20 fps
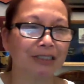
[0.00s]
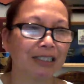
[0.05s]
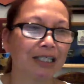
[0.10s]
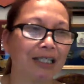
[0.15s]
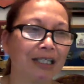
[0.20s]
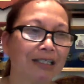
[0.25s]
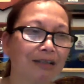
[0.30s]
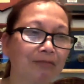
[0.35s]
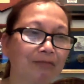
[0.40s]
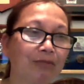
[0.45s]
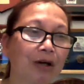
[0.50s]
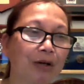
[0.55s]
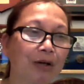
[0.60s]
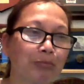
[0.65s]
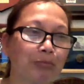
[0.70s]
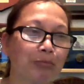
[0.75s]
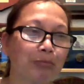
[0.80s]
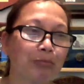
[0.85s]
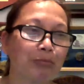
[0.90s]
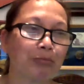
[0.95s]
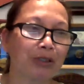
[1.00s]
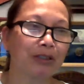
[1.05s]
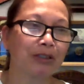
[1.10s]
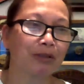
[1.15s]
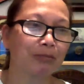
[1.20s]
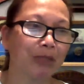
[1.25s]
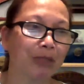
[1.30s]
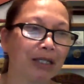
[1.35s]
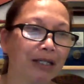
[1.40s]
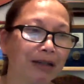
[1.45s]
seeing the fire pit
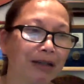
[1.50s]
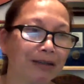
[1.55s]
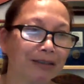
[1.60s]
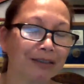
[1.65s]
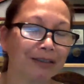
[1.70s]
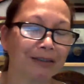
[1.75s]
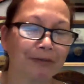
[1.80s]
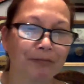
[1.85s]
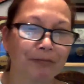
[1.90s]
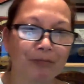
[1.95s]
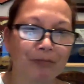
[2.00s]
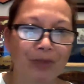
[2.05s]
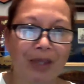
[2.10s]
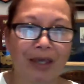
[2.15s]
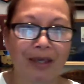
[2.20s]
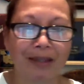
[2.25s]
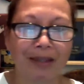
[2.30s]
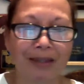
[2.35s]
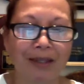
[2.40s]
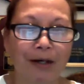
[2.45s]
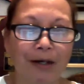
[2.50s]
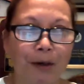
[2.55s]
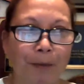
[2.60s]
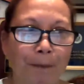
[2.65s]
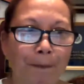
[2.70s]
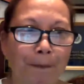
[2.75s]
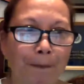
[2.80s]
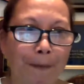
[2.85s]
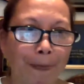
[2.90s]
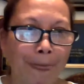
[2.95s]
in my yard. And
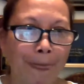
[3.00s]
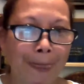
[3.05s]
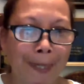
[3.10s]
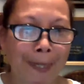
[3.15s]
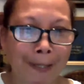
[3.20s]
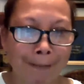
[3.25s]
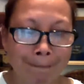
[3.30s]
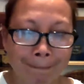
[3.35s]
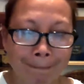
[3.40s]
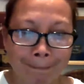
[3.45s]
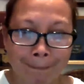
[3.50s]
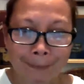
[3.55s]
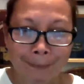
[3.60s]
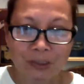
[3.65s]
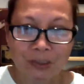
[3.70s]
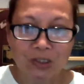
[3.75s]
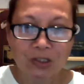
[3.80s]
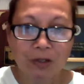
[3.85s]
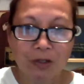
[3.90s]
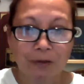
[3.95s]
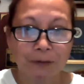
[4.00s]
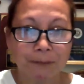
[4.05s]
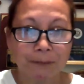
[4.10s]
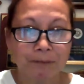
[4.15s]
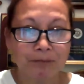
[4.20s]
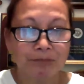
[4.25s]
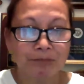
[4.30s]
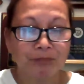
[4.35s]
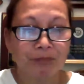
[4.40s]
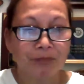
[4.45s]
so
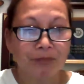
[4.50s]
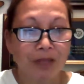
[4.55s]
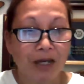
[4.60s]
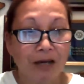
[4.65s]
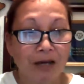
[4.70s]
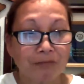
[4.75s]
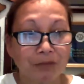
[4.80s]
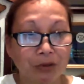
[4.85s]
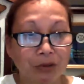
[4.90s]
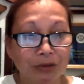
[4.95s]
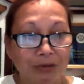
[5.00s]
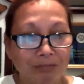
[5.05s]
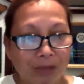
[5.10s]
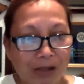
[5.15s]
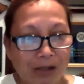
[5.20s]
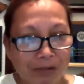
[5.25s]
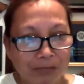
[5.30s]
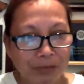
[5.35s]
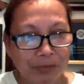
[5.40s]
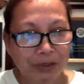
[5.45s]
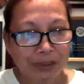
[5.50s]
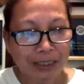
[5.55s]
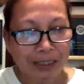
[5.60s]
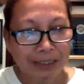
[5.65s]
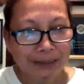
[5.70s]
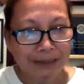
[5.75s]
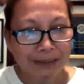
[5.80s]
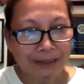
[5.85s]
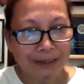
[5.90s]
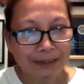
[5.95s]
after the fire pit, I
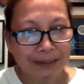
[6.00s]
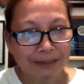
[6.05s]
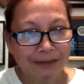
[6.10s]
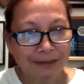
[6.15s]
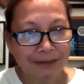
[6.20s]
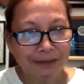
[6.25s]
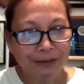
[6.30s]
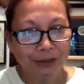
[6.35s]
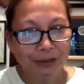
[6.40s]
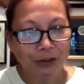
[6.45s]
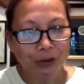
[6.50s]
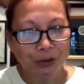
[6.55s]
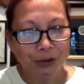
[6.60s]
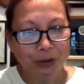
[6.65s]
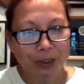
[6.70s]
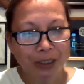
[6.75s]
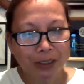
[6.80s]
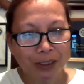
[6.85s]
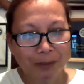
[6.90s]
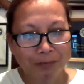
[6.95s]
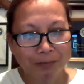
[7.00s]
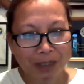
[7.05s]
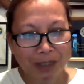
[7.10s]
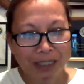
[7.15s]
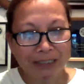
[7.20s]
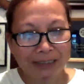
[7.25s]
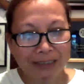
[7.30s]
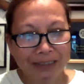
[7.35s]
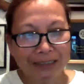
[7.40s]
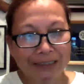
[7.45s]
did
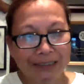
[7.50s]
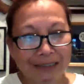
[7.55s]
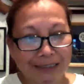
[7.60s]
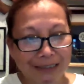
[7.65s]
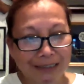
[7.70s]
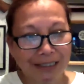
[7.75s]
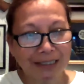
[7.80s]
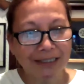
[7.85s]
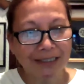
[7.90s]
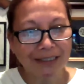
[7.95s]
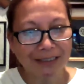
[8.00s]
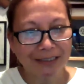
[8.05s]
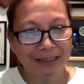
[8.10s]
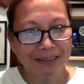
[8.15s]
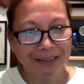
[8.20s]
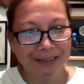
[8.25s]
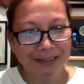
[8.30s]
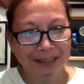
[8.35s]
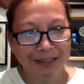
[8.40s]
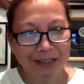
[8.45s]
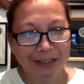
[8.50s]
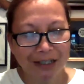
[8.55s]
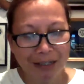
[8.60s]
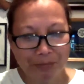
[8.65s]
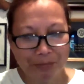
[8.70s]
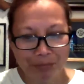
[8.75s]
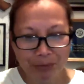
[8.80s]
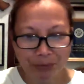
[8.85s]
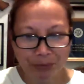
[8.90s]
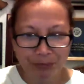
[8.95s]
design. I
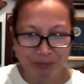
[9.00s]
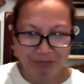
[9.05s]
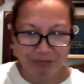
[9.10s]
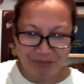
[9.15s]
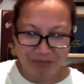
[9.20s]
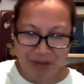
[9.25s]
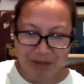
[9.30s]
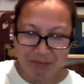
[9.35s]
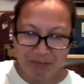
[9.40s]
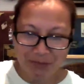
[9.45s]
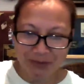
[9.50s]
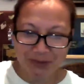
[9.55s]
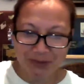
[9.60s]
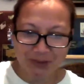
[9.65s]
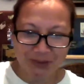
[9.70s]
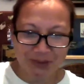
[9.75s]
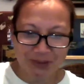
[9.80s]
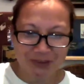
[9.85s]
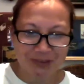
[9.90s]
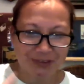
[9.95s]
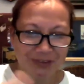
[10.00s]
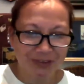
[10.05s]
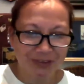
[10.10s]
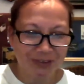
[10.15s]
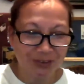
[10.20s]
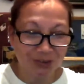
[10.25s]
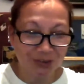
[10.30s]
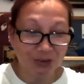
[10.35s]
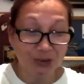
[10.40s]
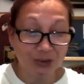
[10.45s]
put favors to
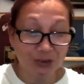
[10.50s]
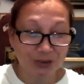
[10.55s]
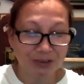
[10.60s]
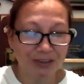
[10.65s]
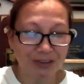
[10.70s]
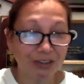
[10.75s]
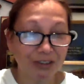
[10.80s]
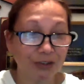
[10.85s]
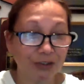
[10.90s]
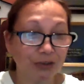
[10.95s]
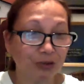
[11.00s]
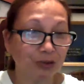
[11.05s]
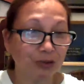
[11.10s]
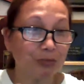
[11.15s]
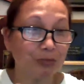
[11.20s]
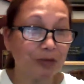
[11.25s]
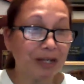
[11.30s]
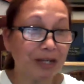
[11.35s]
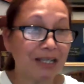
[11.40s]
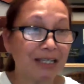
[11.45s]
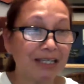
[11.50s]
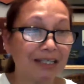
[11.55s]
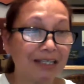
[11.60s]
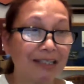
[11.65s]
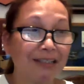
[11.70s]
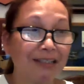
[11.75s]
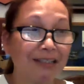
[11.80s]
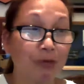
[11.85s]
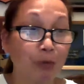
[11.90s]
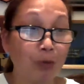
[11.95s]
look, to break in the
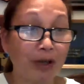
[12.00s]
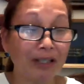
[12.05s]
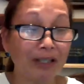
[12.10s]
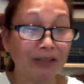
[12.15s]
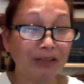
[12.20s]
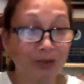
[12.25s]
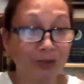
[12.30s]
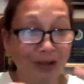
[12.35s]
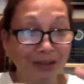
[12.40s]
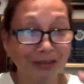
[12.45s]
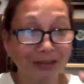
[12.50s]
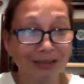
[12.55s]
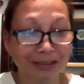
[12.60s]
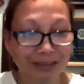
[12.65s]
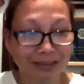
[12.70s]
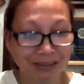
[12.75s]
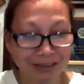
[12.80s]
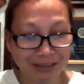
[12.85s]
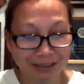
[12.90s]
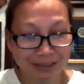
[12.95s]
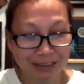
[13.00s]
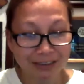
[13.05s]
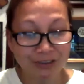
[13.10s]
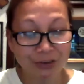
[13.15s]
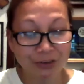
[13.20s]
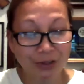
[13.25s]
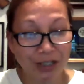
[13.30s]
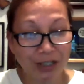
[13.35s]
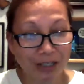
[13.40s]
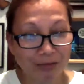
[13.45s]
white rocks, and so I
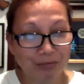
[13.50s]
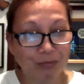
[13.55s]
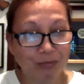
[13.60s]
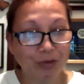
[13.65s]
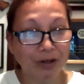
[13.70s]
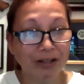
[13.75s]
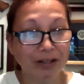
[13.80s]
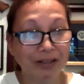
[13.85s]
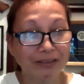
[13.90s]
have bread,